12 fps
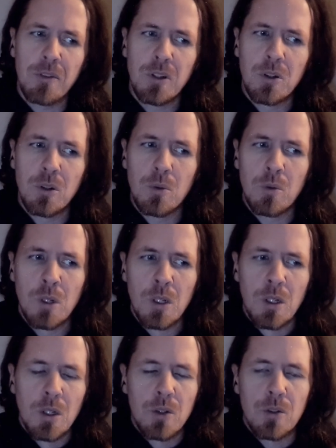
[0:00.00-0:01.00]
to do
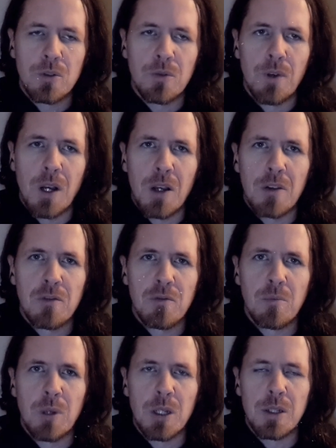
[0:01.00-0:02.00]
to survive.
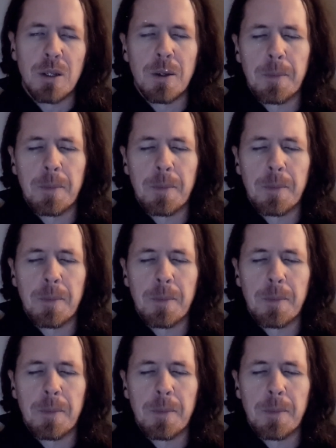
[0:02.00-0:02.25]
But